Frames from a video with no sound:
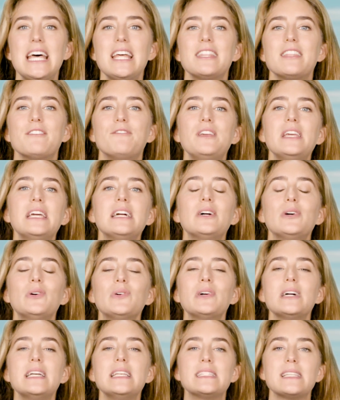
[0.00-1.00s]
The
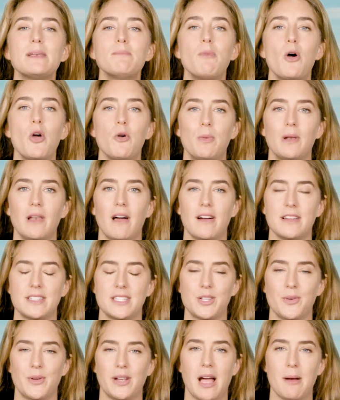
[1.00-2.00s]
vehicle is
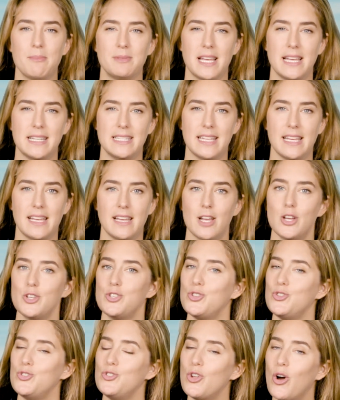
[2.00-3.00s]
immobilized during updating.
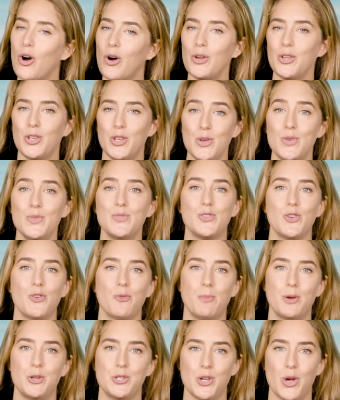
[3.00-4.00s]
Do not use your
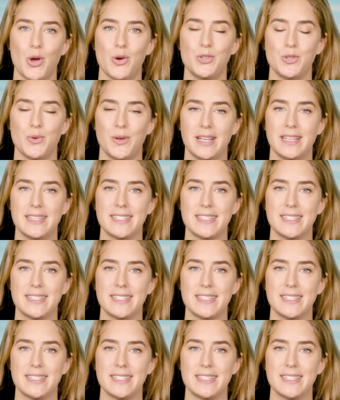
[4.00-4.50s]
Peugeot during